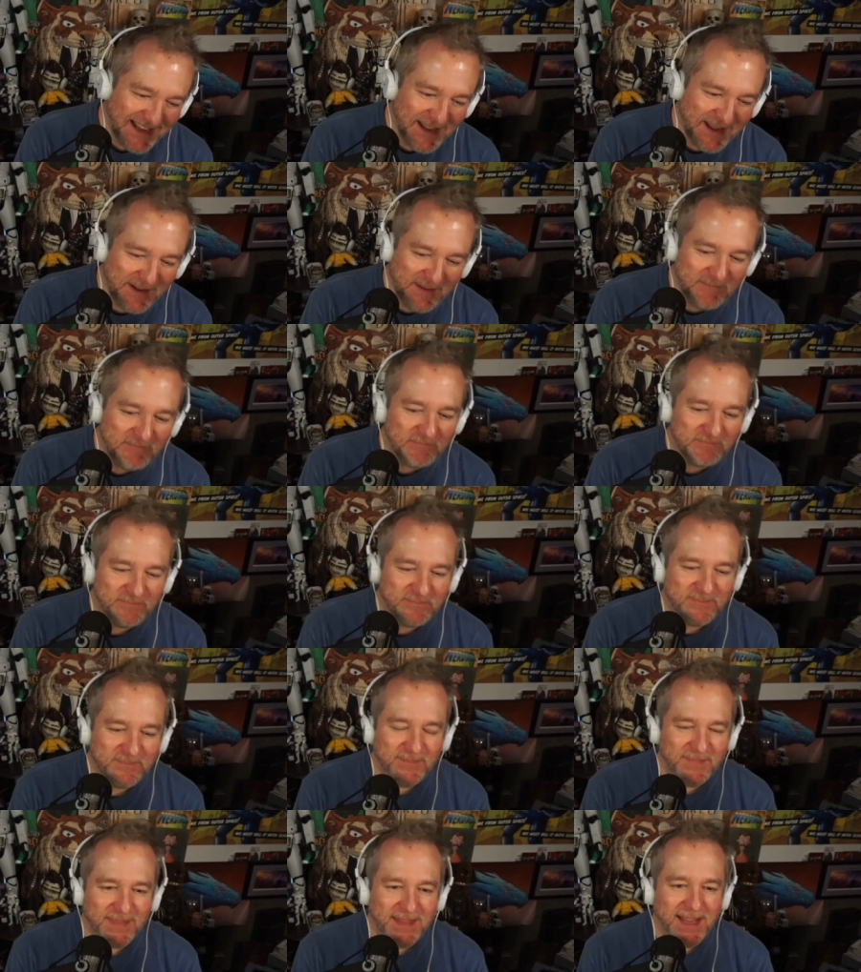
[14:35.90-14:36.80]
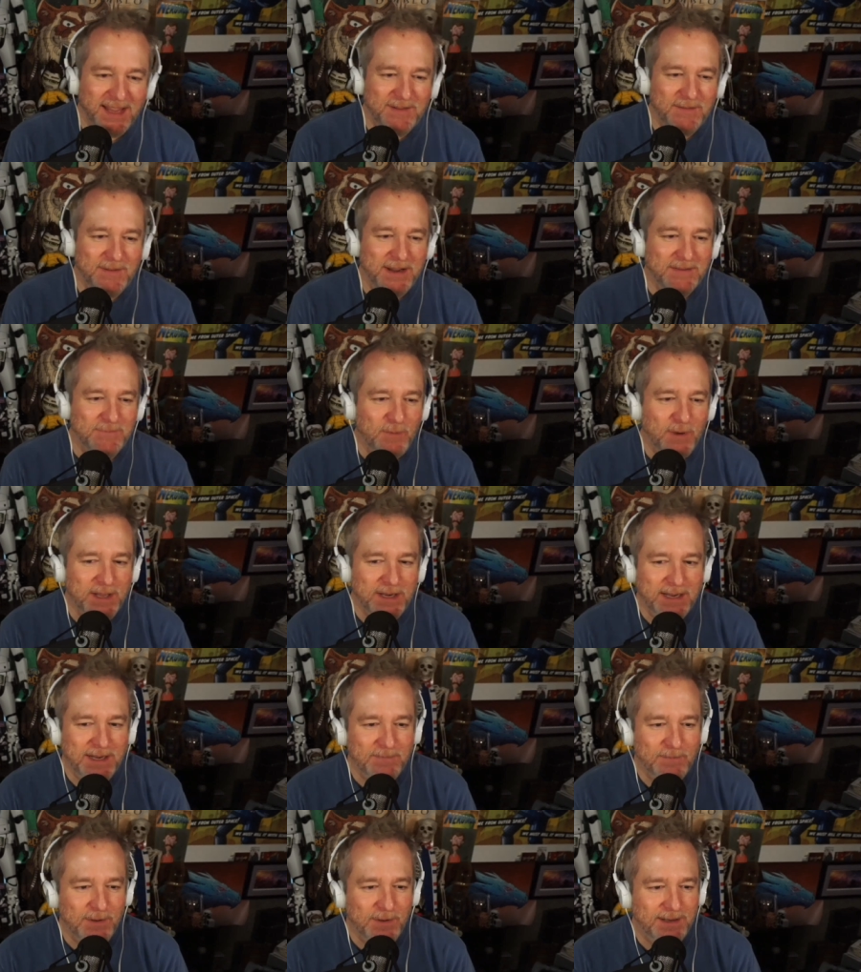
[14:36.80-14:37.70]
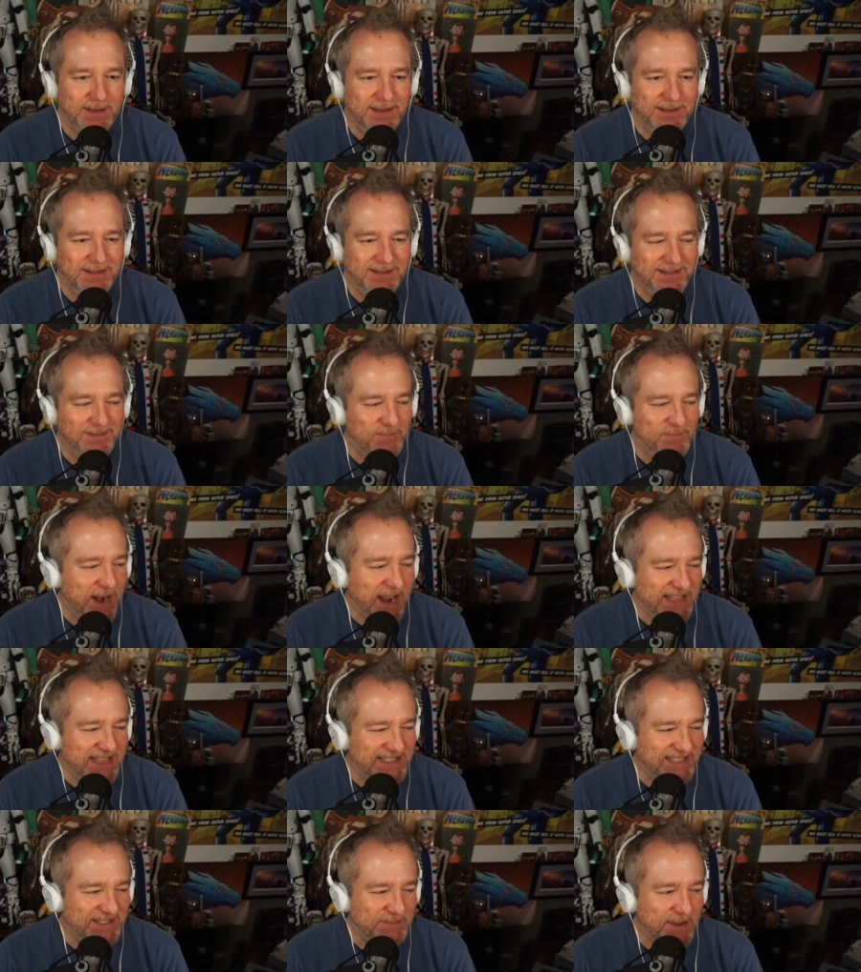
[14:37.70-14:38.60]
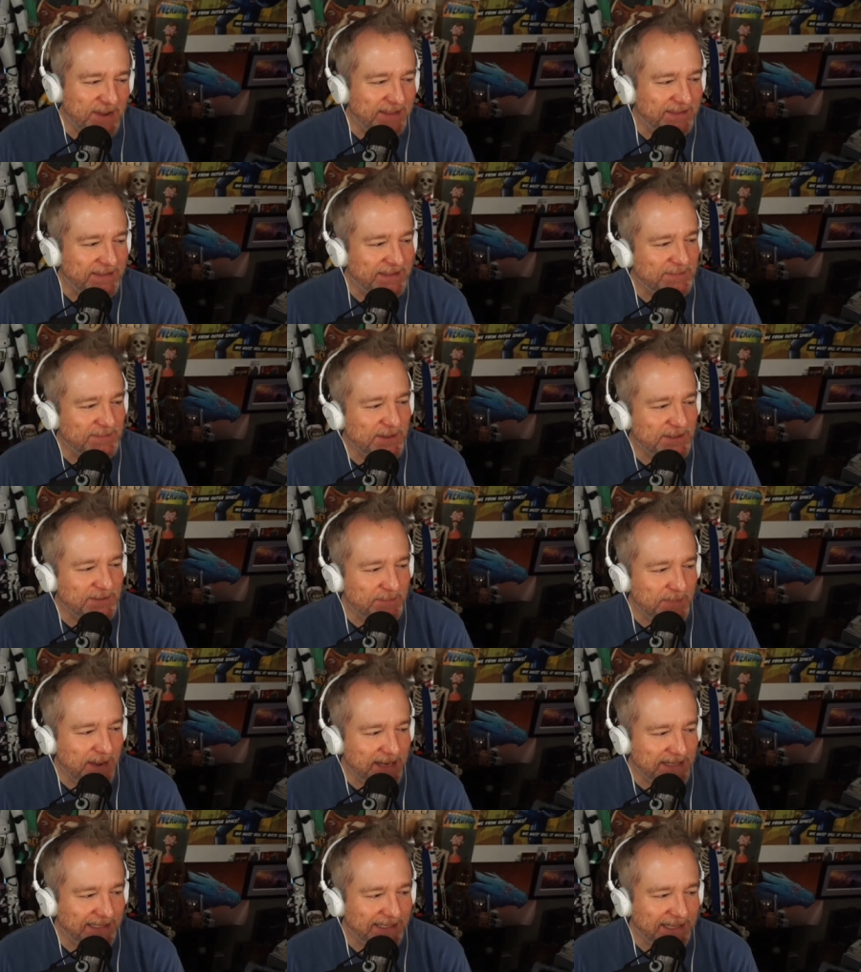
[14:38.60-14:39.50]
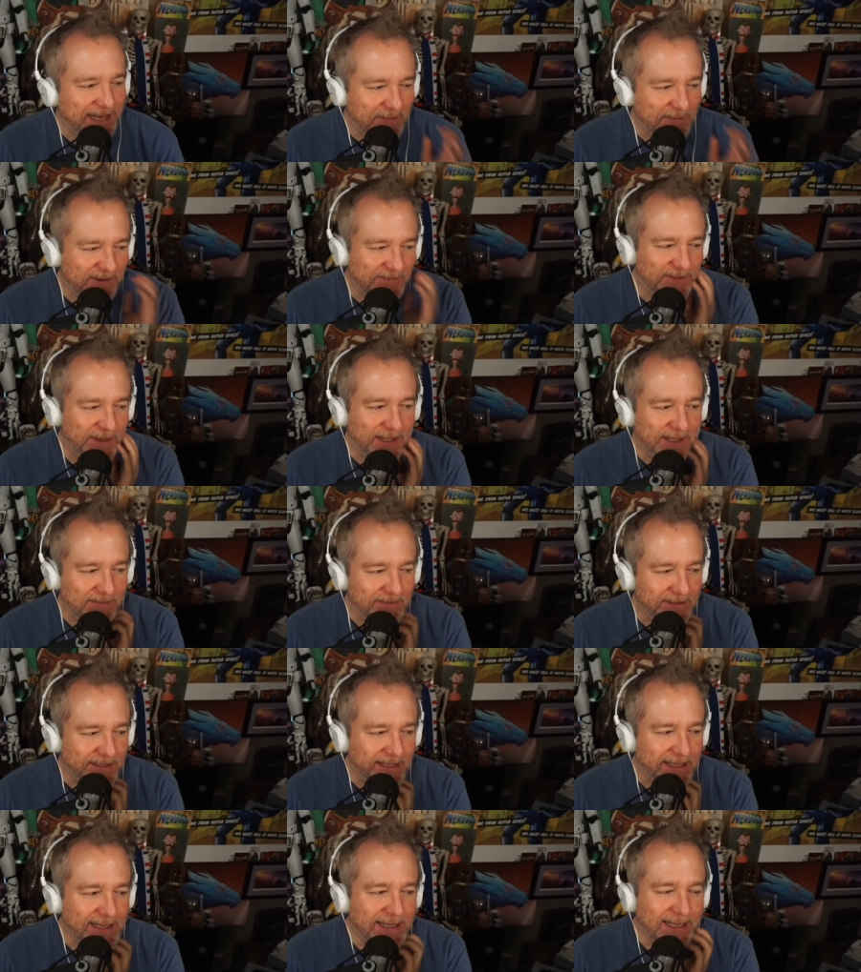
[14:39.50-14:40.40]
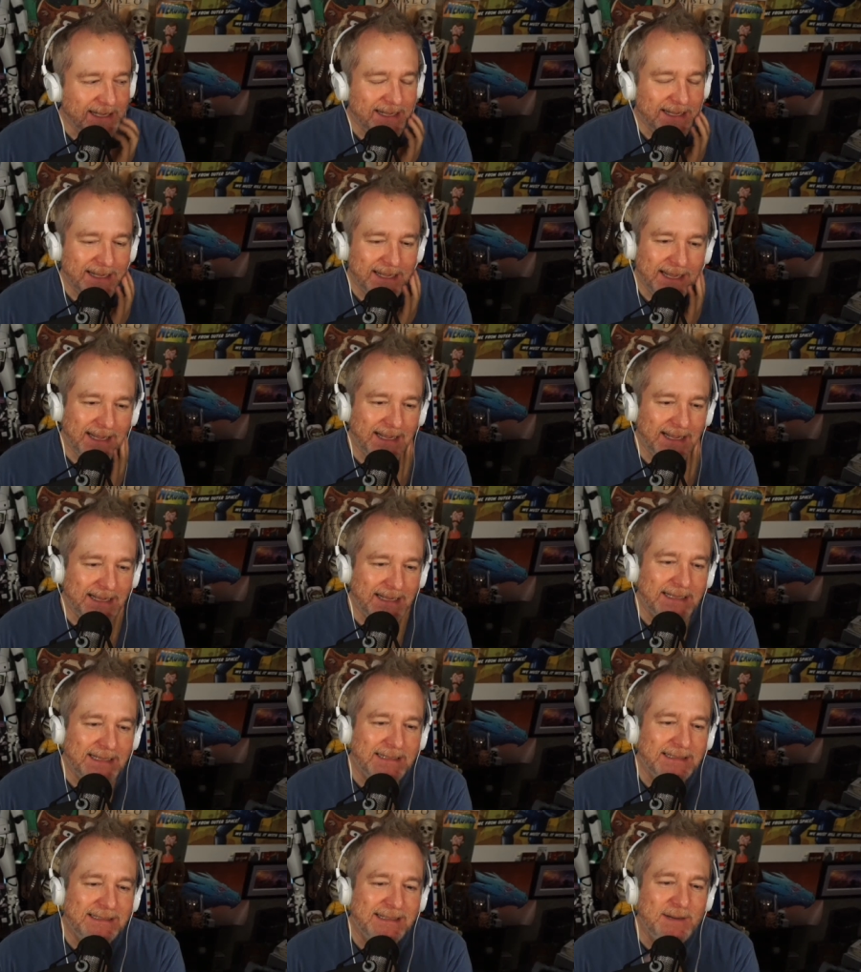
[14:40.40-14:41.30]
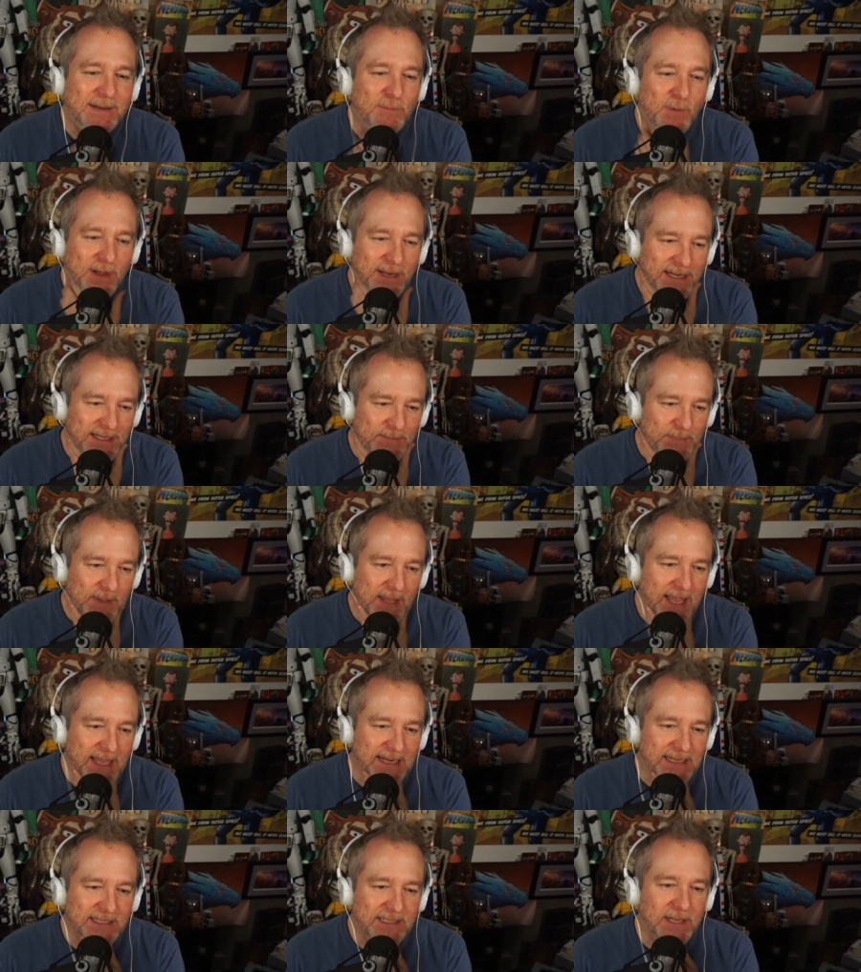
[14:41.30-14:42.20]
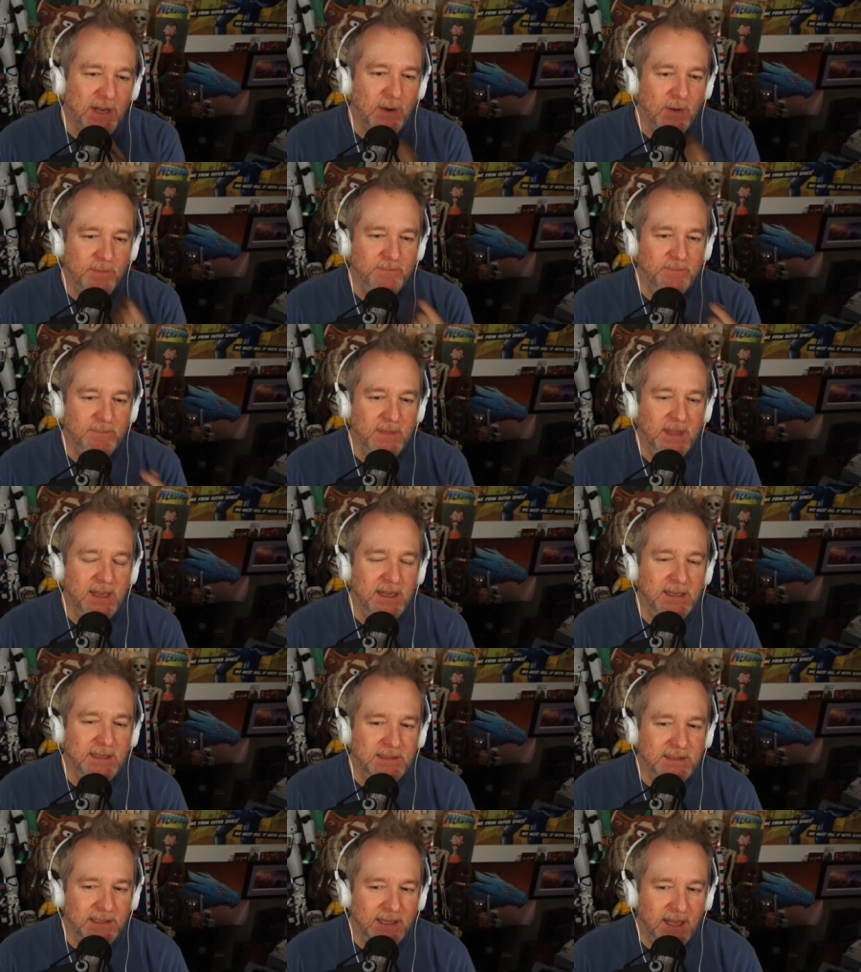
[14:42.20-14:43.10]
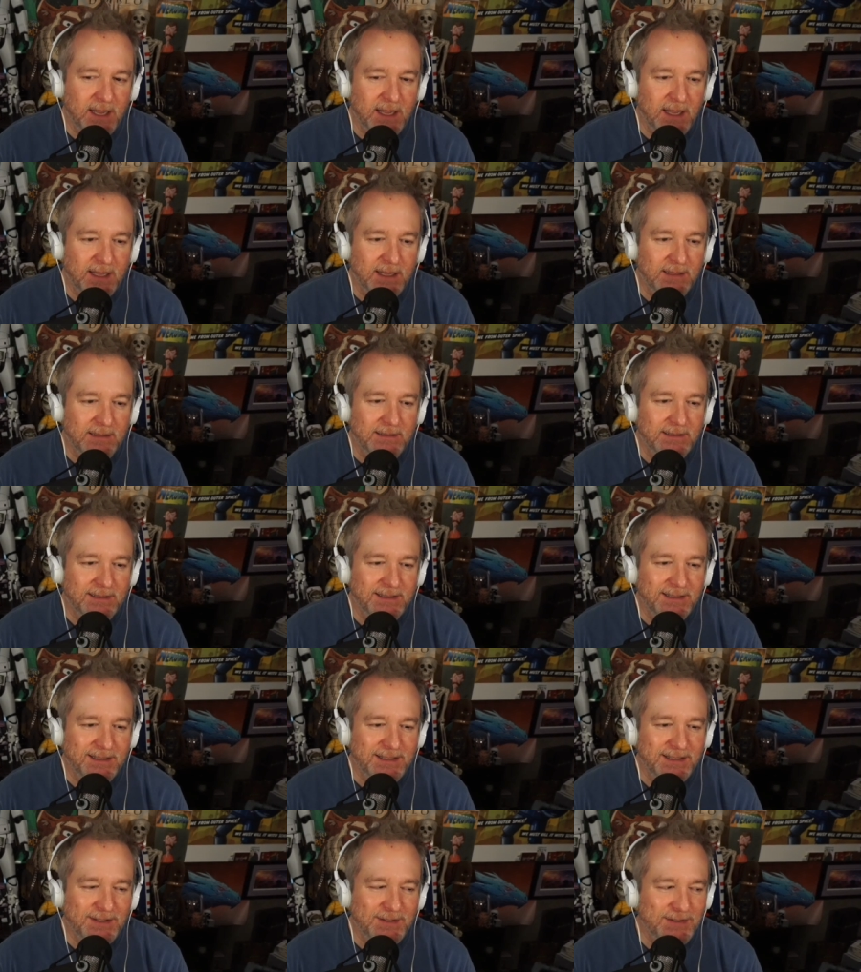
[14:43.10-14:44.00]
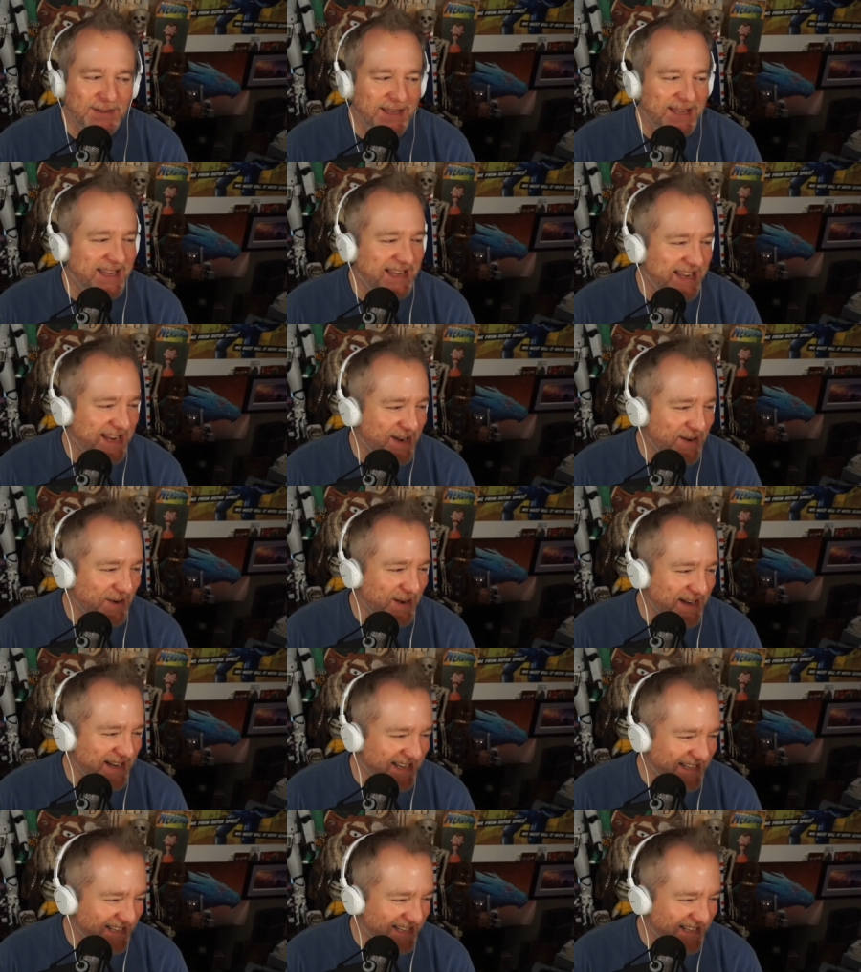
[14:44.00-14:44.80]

um, and and what, and Brad. Brad Smith is the most basic name ever. I love it. Uh, and what his plan is. So he's uh, shade. here,